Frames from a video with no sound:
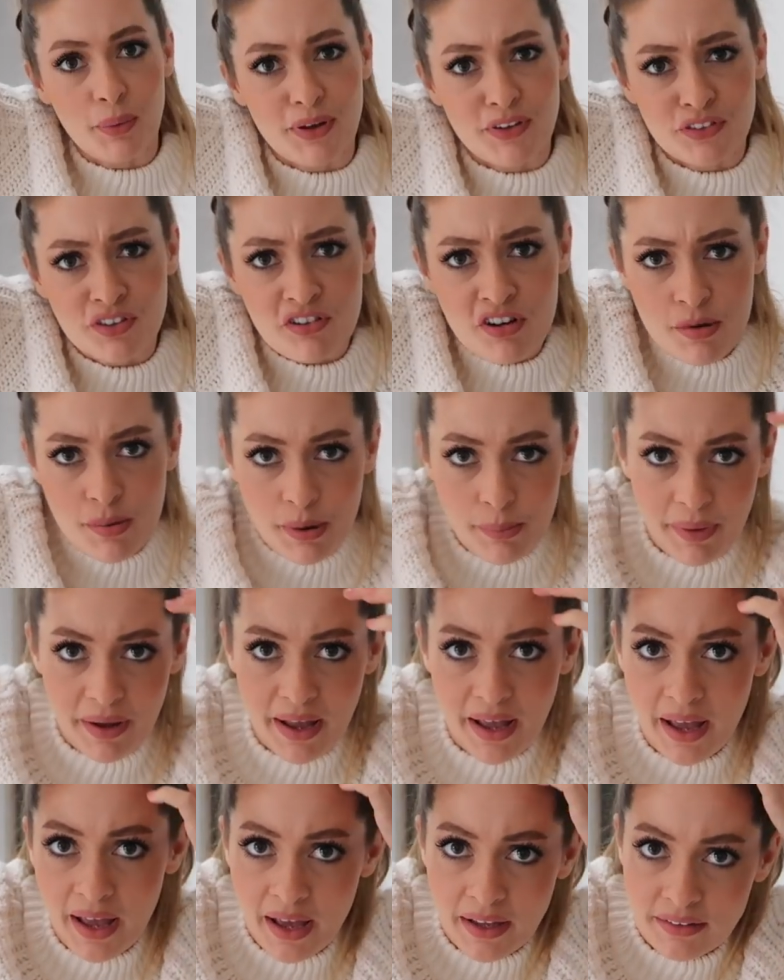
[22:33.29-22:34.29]
By the way, sorry about my
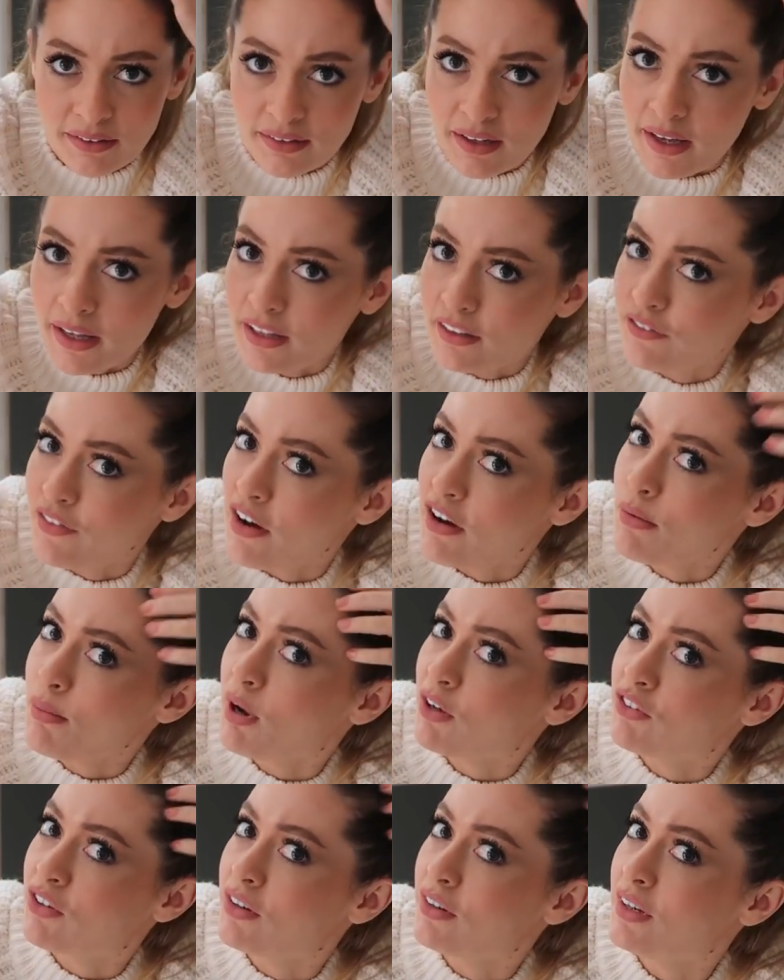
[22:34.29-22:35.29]
hair today. It's very
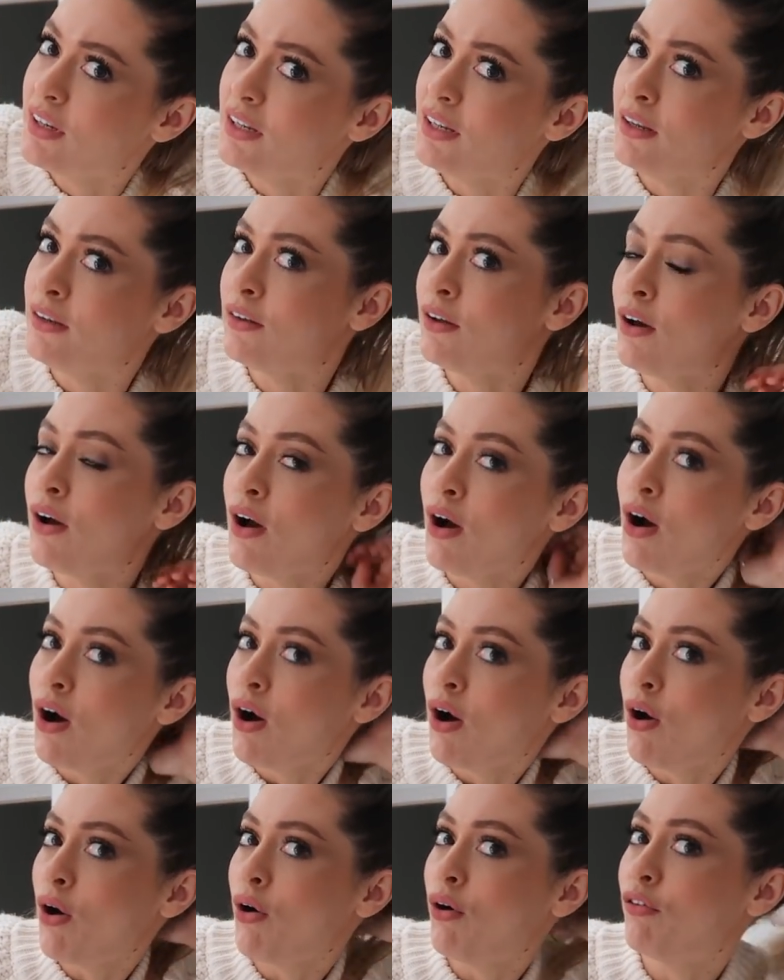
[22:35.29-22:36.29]
much in need
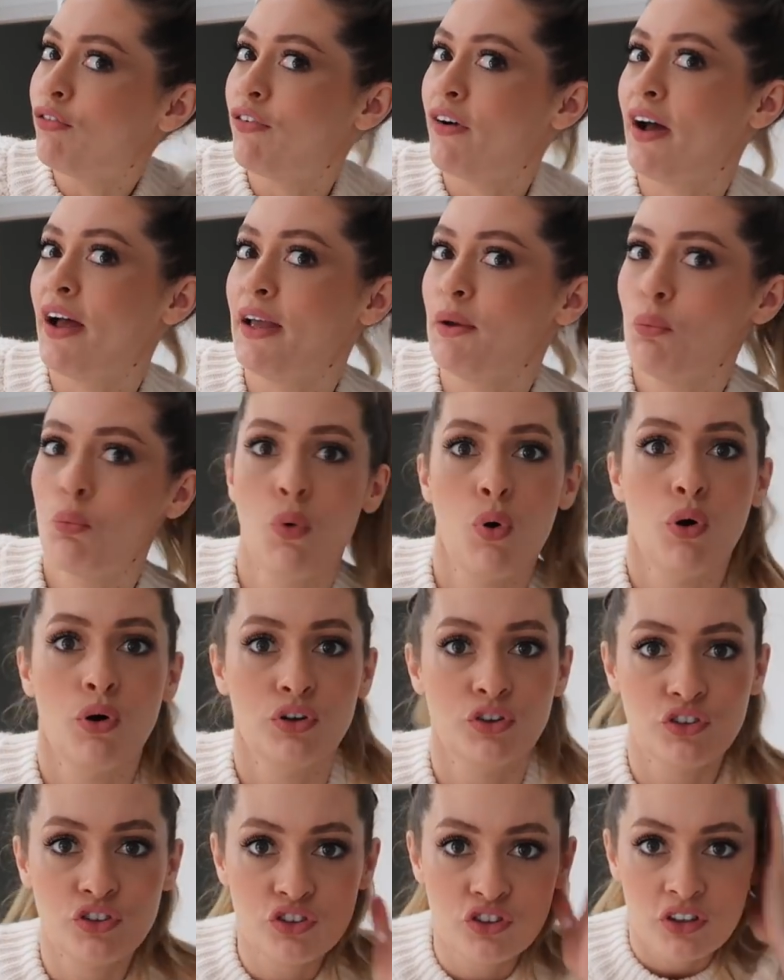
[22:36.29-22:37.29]
of a
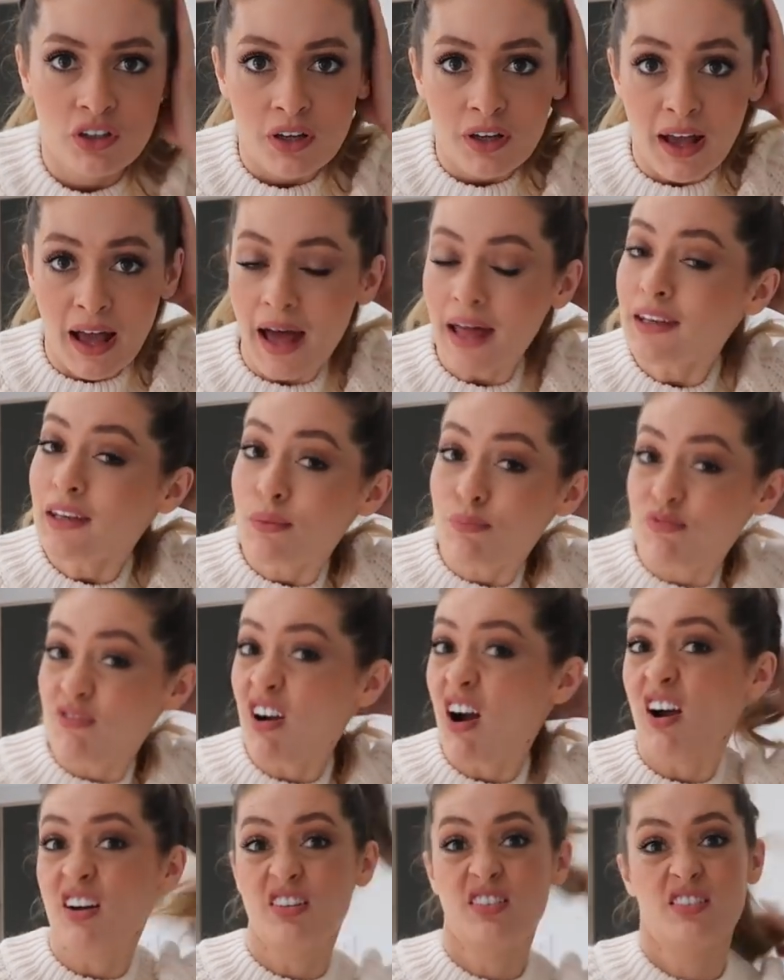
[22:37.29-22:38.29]
wash and a
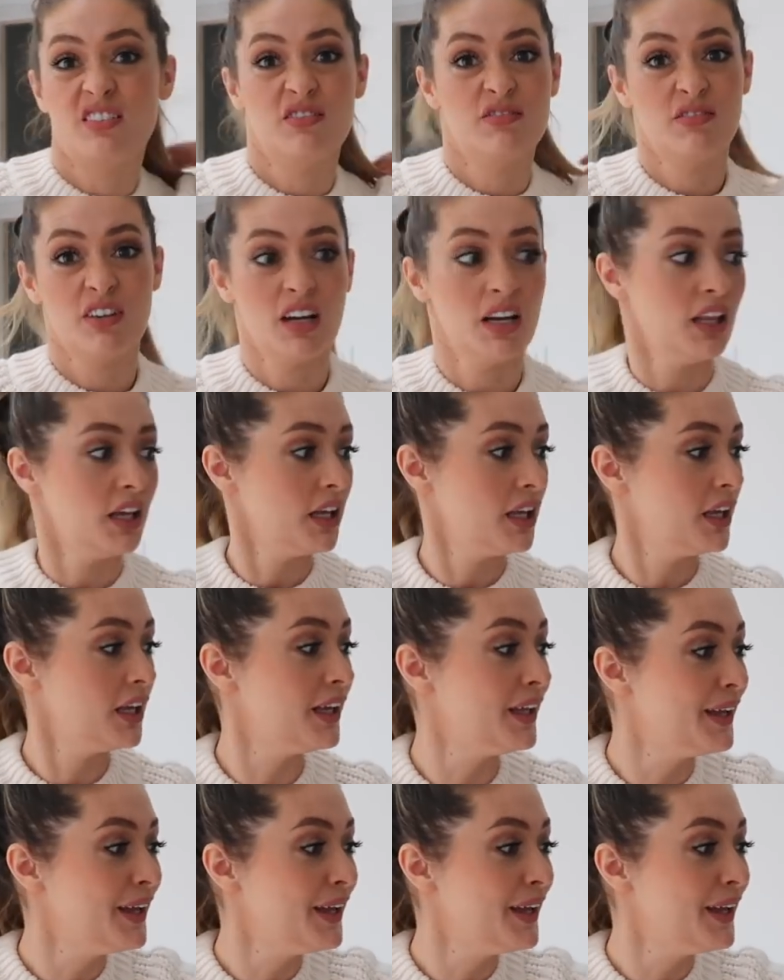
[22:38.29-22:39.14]
brush, really.